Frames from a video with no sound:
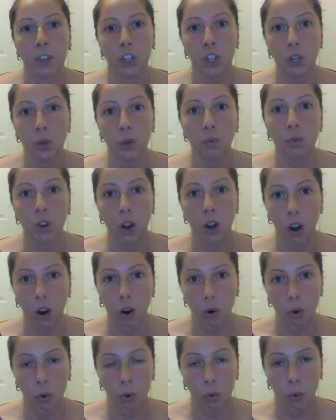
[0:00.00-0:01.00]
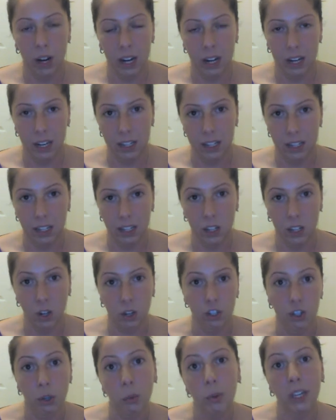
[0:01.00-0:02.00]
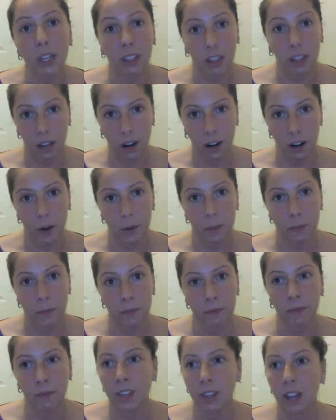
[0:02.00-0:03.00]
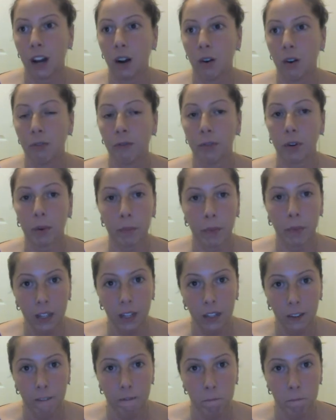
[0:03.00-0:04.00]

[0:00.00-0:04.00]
you know what it is that you're doing there. Now, for me,